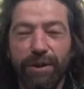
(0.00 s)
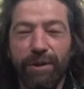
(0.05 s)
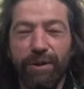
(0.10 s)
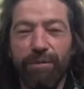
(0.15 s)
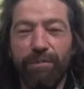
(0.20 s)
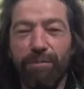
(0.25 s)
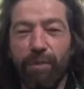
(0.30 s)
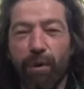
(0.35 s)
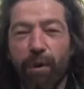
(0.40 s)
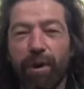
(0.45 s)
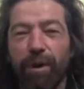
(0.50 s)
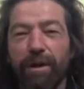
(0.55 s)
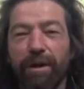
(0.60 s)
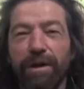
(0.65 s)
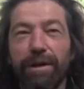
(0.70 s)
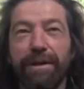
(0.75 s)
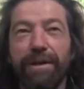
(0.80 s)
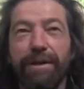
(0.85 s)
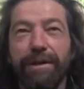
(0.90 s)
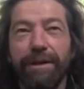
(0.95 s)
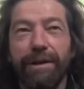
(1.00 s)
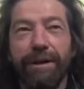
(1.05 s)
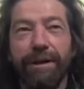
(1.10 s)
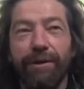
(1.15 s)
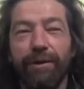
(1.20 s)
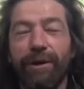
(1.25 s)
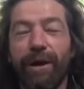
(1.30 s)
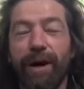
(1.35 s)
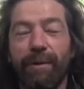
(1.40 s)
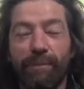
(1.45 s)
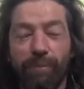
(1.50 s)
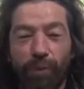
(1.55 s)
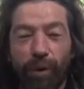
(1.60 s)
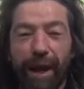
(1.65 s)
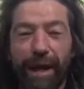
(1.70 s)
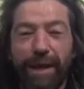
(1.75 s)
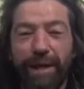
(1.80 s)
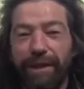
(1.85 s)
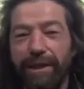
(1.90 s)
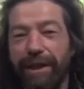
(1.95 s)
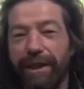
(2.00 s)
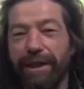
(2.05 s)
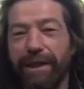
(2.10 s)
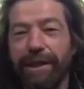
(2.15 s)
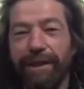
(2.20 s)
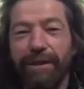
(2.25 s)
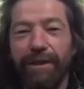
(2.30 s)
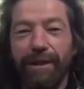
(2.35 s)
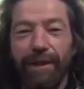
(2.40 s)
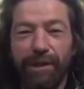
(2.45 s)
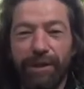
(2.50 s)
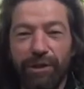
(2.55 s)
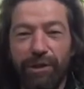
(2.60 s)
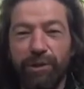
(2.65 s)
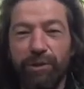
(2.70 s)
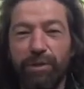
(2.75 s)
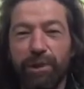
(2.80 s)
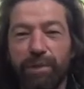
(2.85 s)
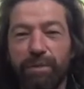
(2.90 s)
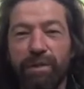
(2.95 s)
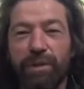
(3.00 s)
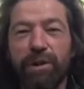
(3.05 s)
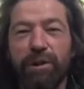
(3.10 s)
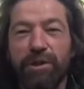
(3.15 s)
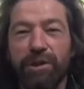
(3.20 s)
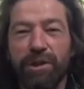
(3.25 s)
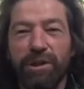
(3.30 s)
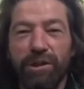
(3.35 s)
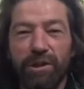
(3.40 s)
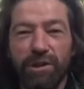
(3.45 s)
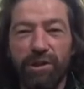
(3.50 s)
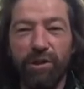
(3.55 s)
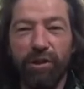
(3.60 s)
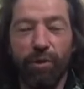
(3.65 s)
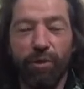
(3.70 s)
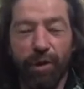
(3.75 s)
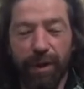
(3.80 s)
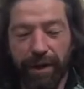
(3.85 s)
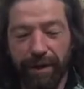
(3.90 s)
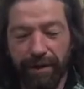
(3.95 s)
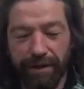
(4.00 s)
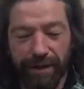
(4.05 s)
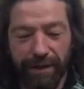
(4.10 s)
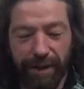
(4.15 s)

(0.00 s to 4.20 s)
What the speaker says: more uprightly than the Jewish person Jonah.